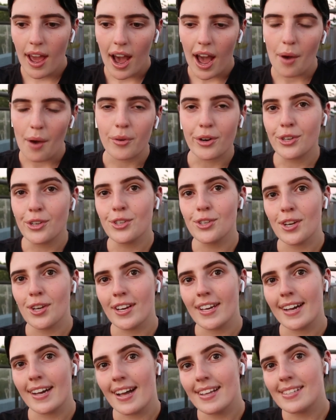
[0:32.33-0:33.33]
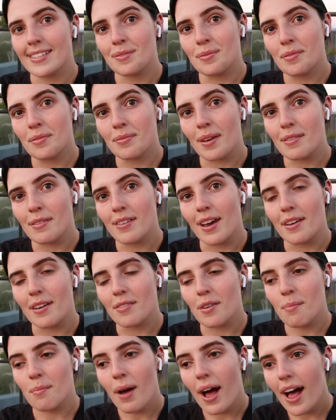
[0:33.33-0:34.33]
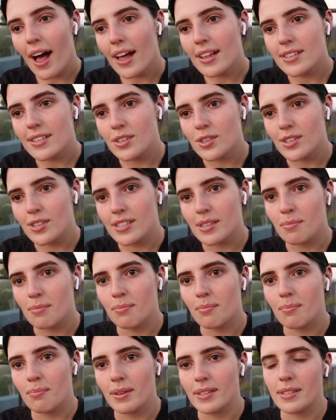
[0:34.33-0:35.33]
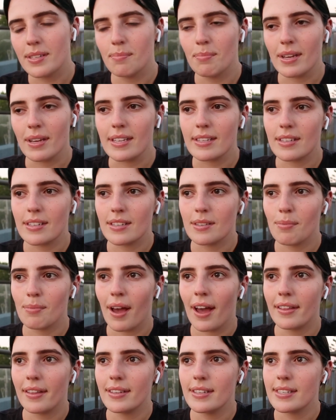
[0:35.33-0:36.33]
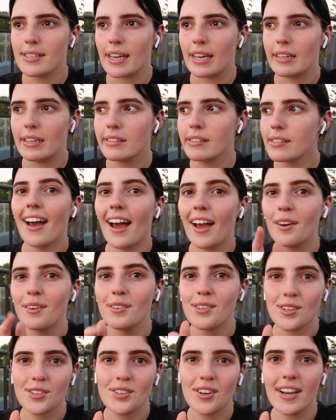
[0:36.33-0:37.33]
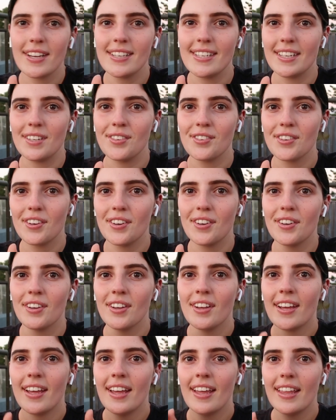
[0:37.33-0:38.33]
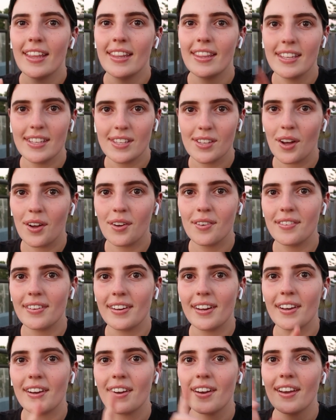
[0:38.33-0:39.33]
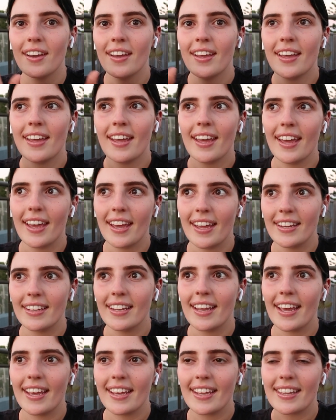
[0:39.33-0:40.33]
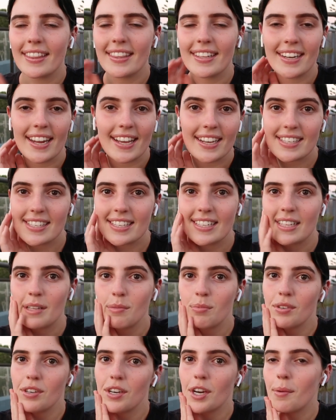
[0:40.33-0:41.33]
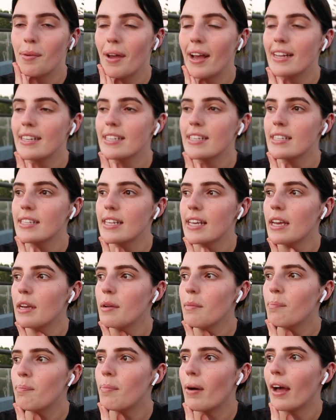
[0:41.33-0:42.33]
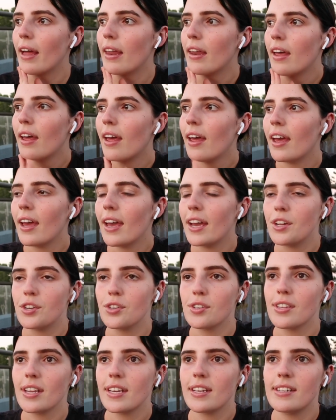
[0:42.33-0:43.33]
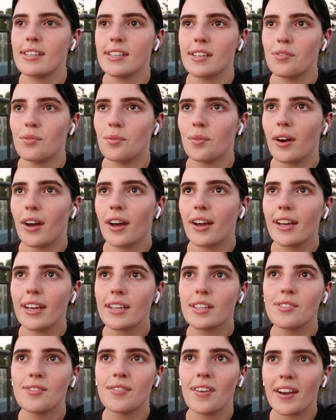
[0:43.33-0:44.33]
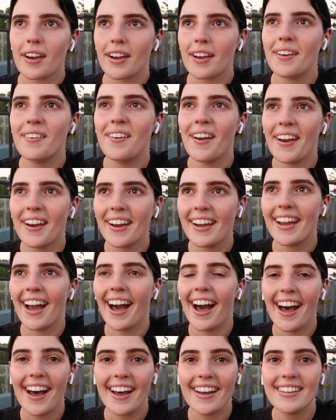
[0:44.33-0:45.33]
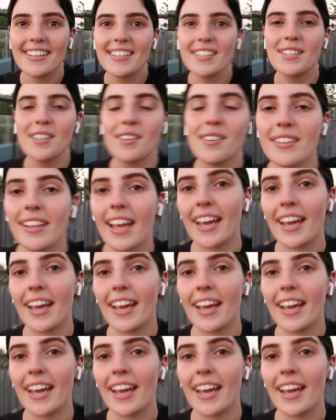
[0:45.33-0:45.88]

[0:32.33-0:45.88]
I wanted to show you guys some of my favorite parts and just some bits and pieces behind the scenes. I also tried to intro this whole video in like the next clips you're about to see, but it just like didn't work. It's very, very hard to